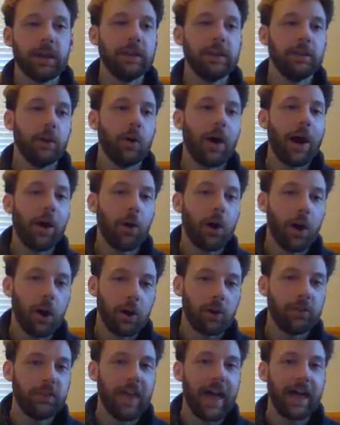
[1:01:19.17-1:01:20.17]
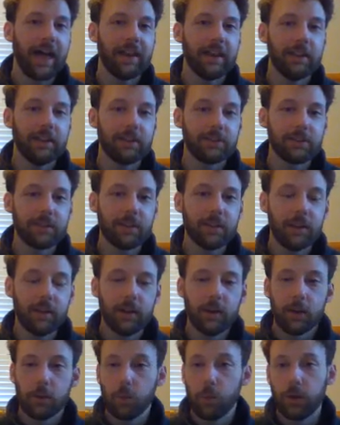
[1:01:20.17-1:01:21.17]
I know how hard that is,
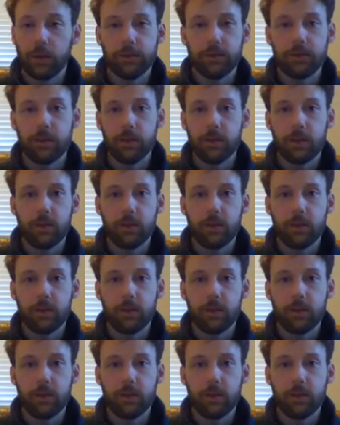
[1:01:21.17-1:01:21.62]
what